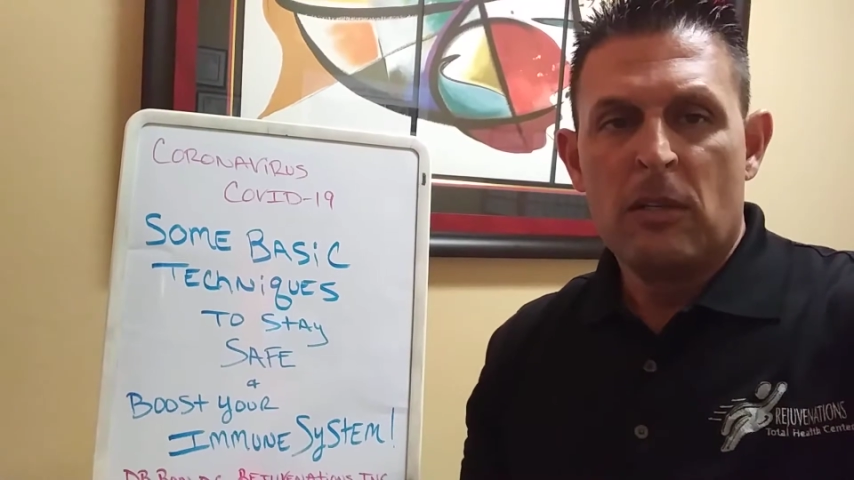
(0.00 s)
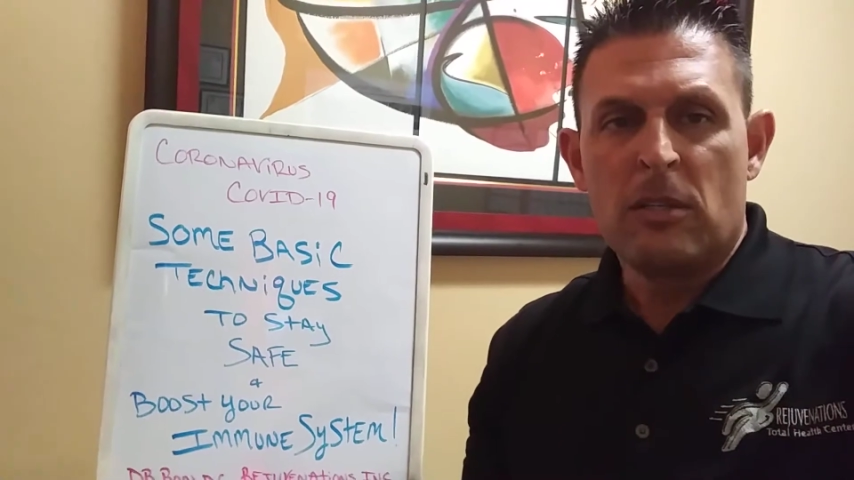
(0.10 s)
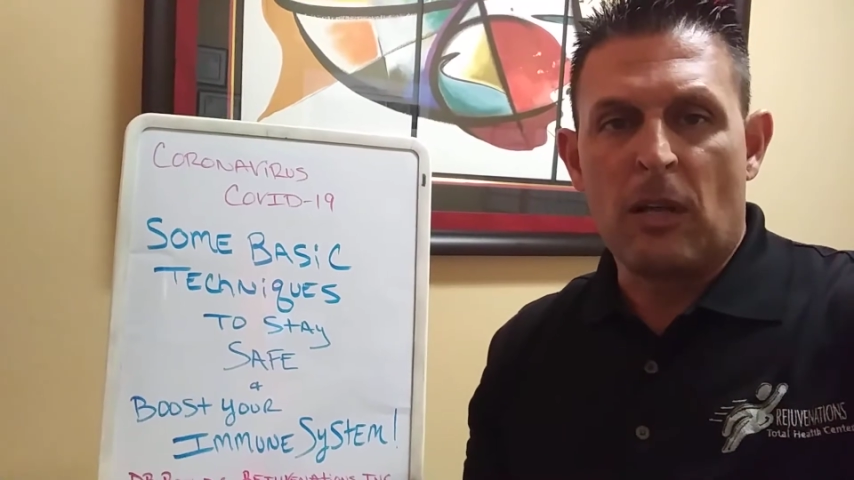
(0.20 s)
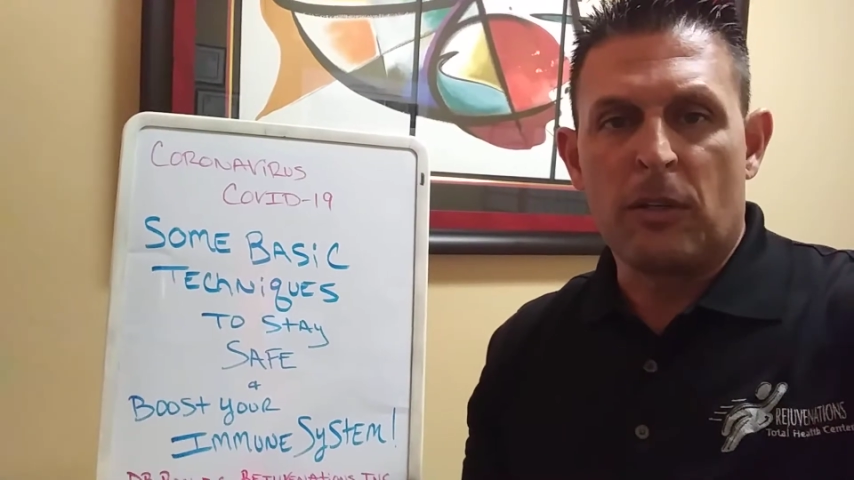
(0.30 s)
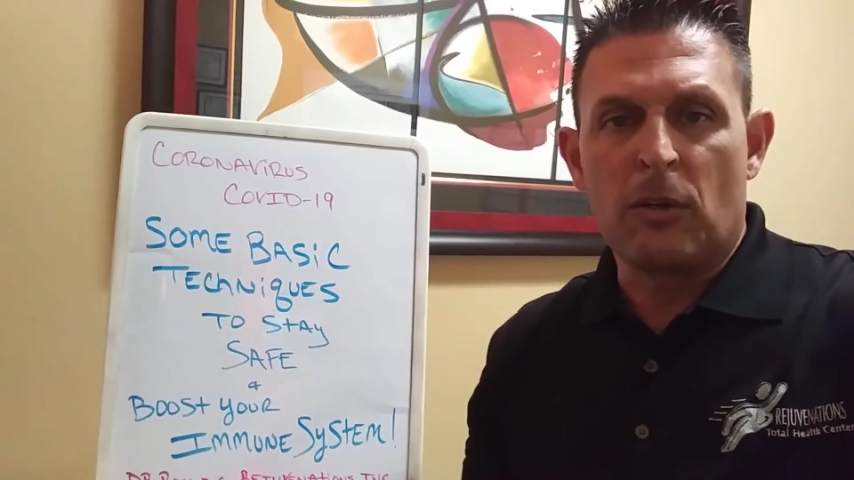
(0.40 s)

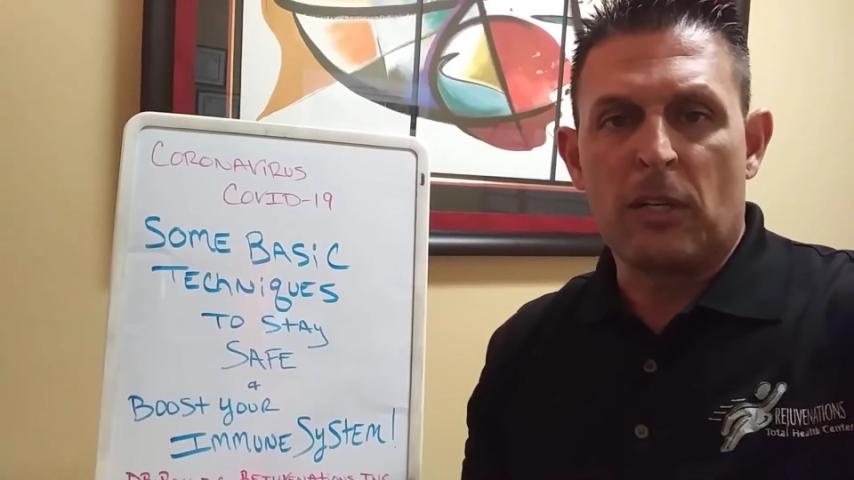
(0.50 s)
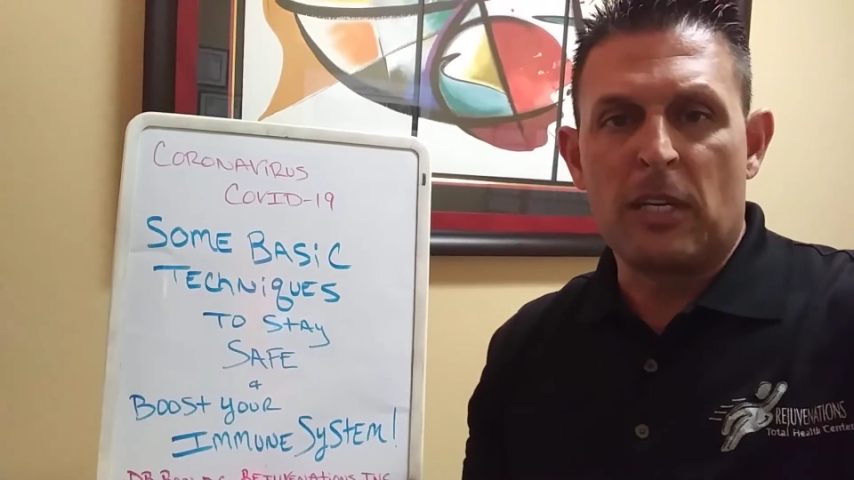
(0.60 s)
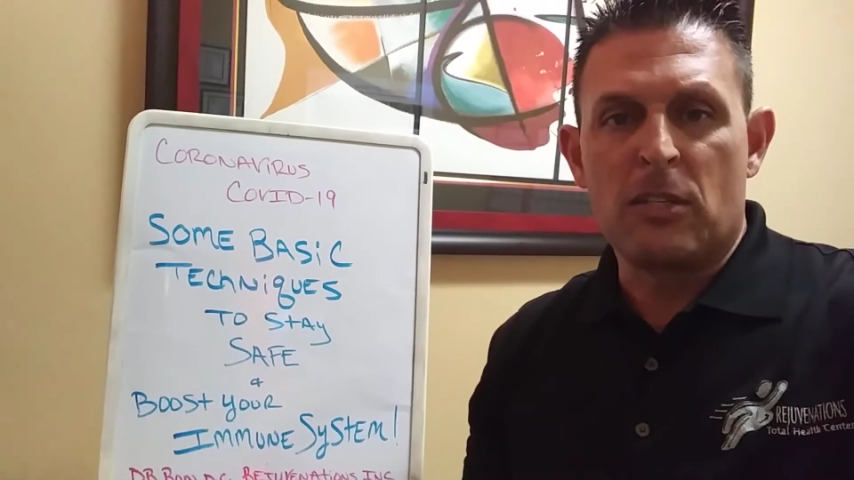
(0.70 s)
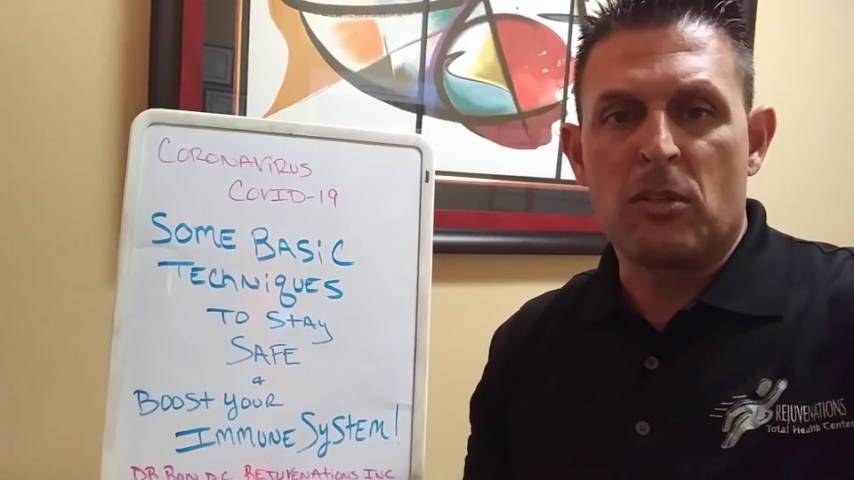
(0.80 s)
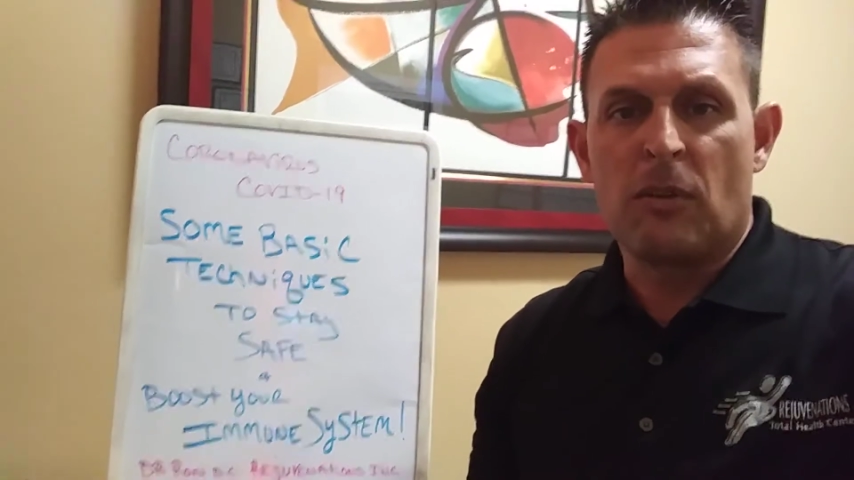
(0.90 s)
telling your
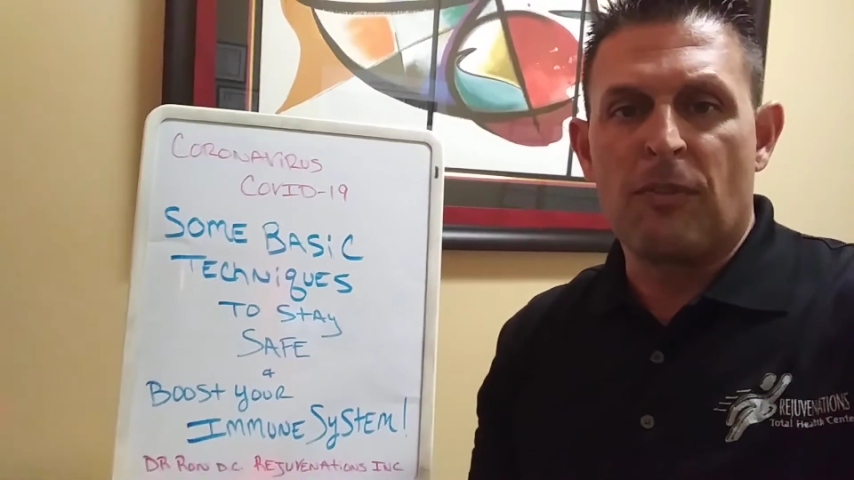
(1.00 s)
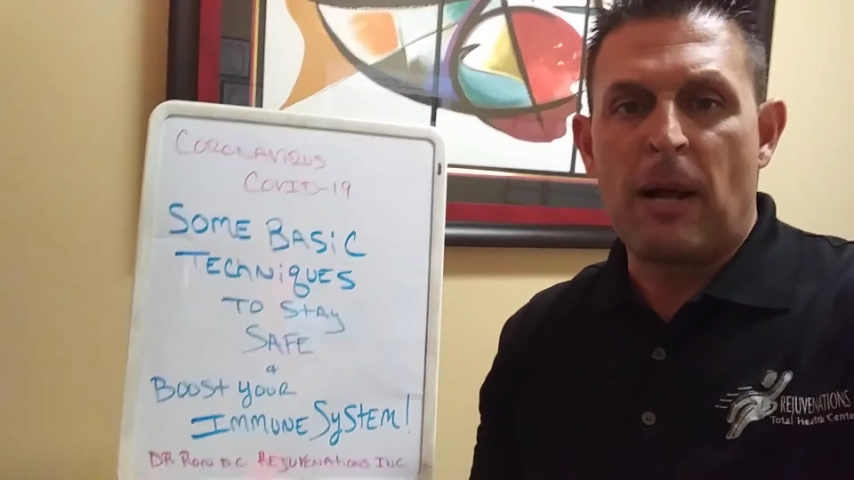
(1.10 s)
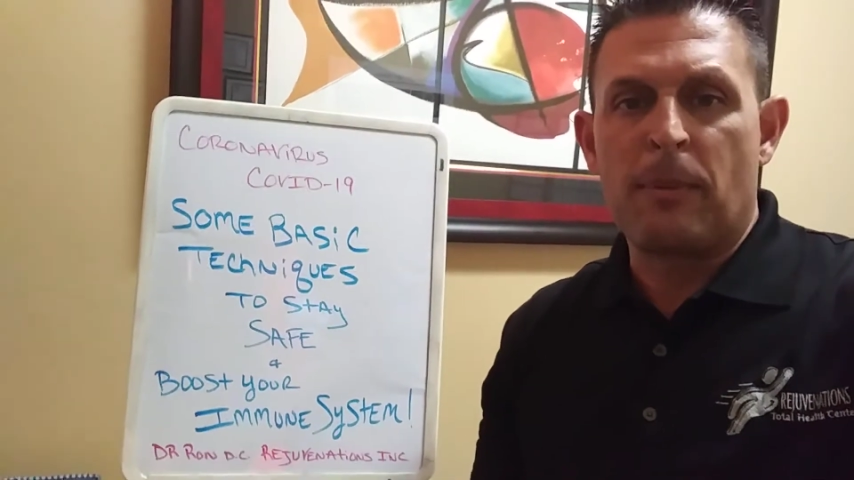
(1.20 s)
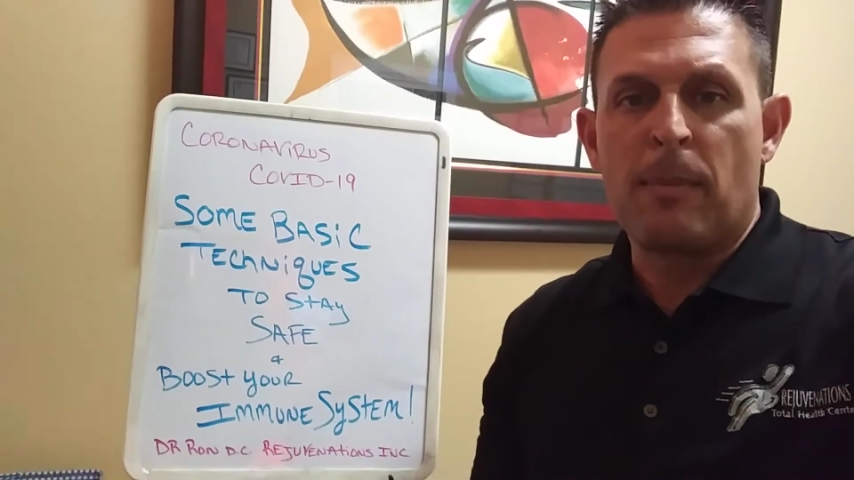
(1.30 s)
kids and your family